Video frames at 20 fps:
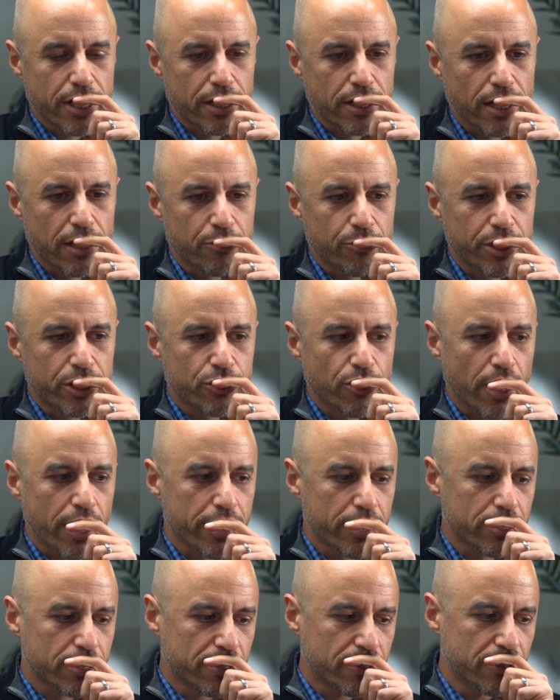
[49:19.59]
And then we try
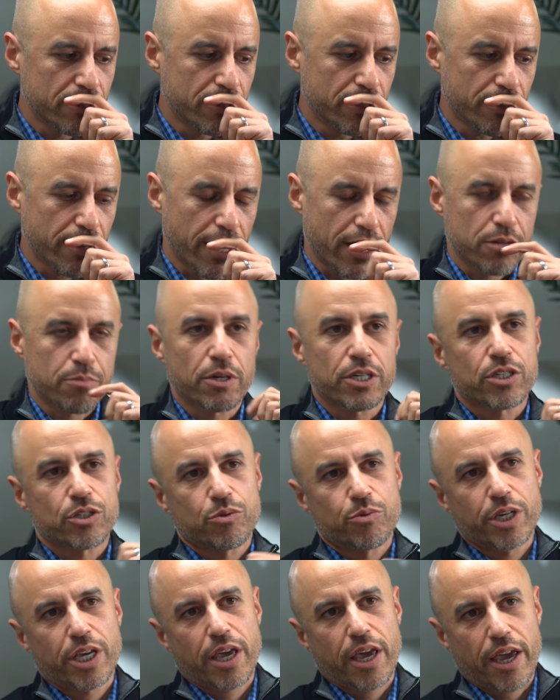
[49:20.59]
to do that as much
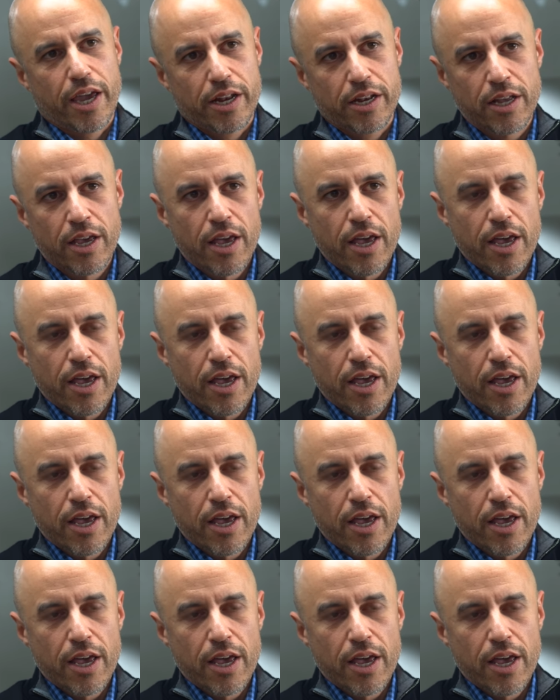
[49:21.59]
as we can.